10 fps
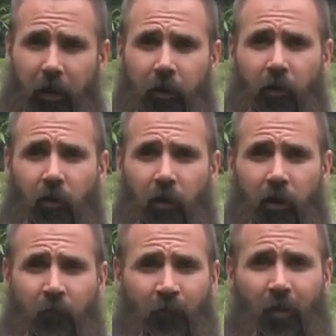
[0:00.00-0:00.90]
Calen
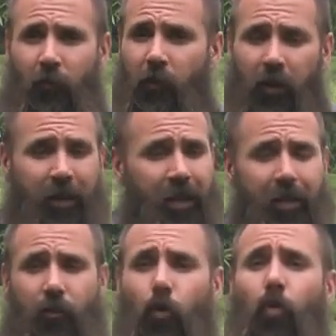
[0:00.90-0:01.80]
hoodie, really
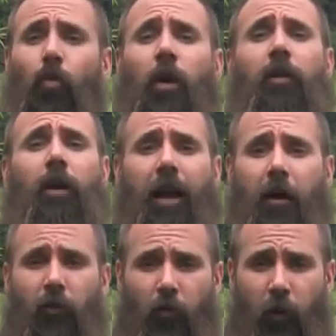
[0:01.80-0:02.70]
nice cool weather
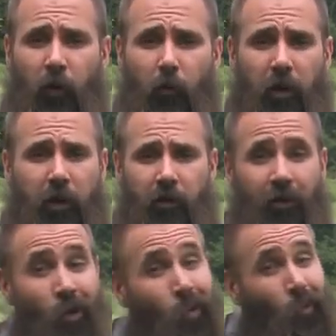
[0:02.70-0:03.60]
outerwear
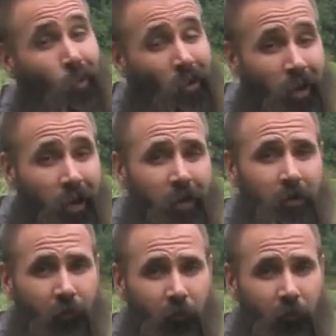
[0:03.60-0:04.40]
piece or a nice